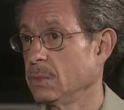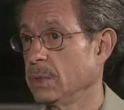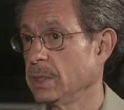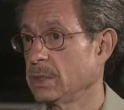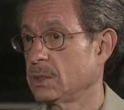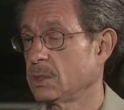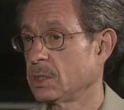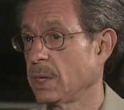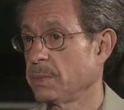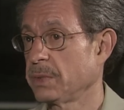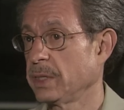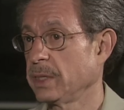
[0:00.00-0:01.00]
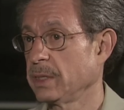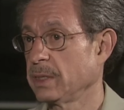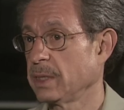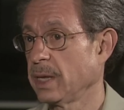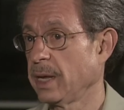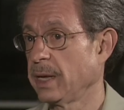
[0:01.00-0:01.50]
It's
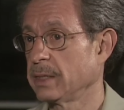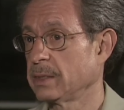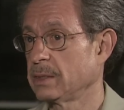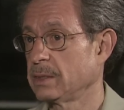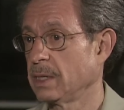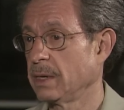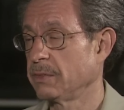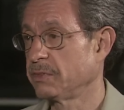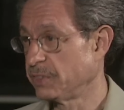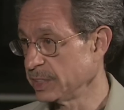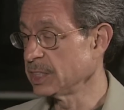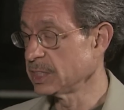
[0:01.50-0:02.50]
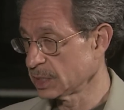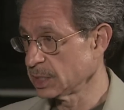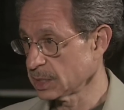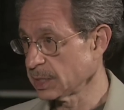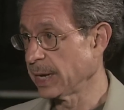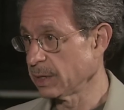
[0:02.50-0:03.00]
something that uh,
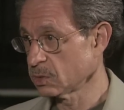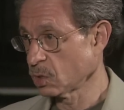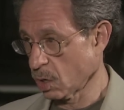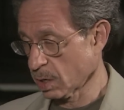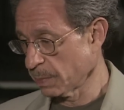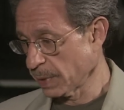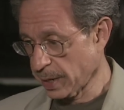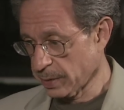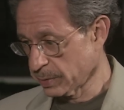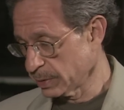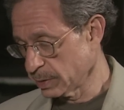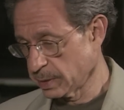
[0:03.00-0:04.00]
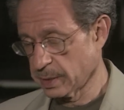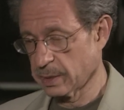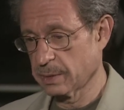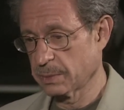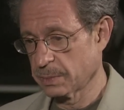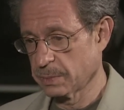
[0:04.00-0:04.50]
physicists now talk about in
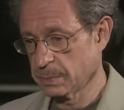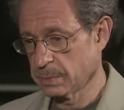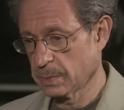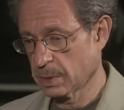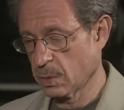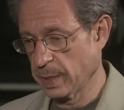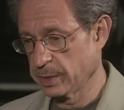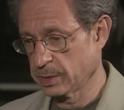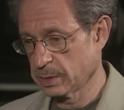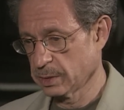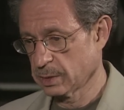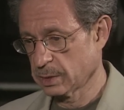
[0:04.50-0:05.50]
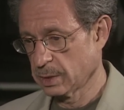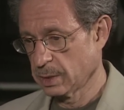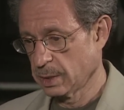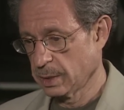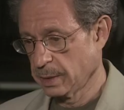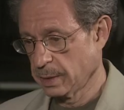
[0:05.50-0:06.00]
their equations,
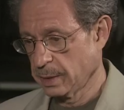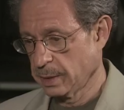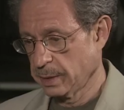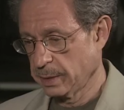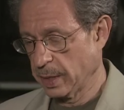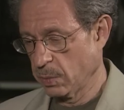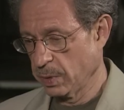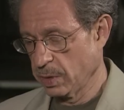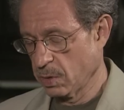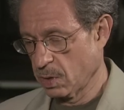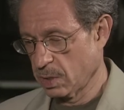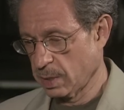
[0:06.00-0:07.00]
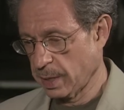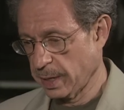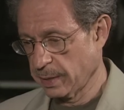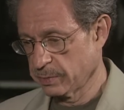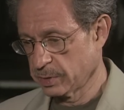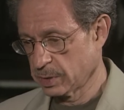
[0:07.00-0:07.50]
that we all
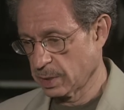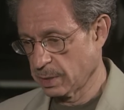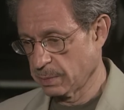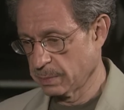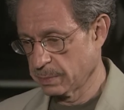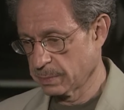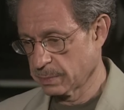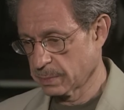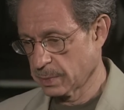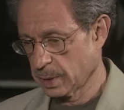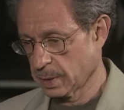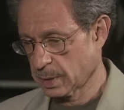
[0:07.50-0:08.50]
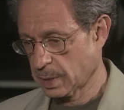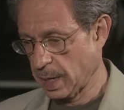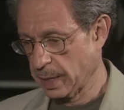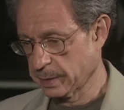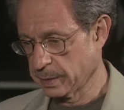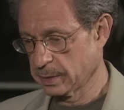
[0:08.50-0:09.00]
have some uh,
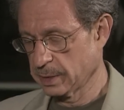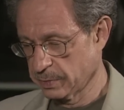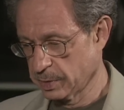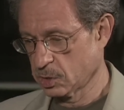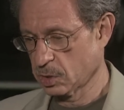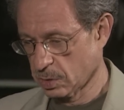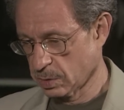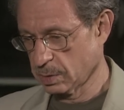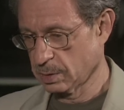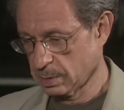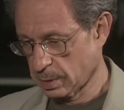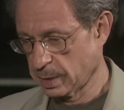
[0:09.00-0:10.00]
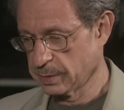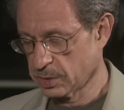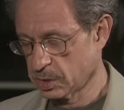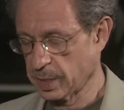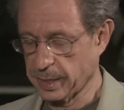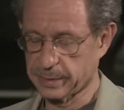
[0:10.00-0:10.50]
cognitive internal
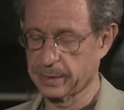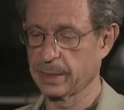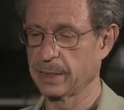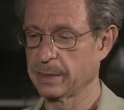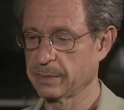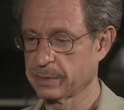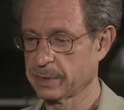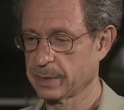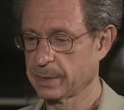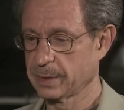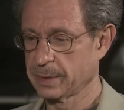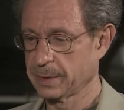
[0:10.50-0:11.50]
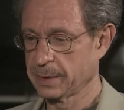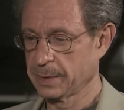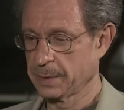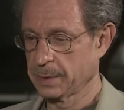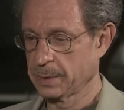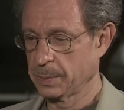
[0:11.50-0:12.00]
understanding of.
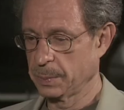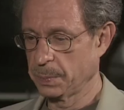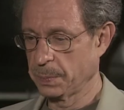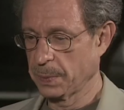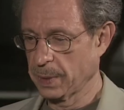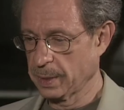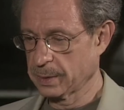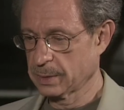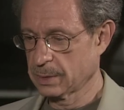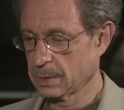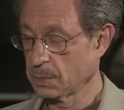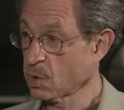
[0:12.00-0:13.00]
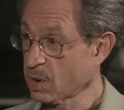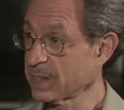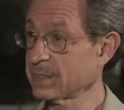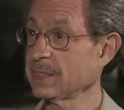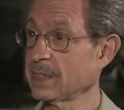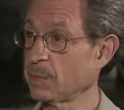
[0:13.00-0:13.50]
But the more
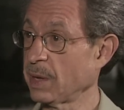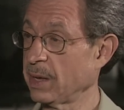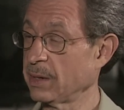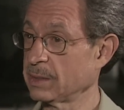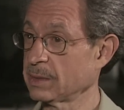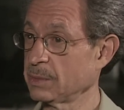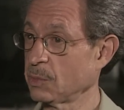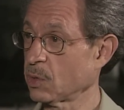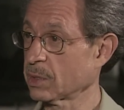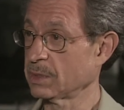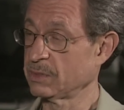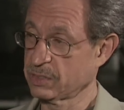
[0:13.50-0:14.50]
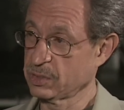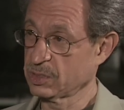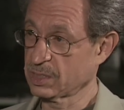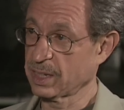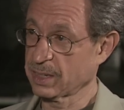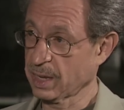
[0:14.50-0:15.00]
I think about it, the more
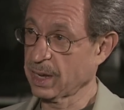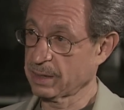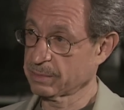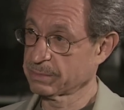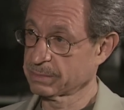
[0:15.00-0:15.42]
confused I get.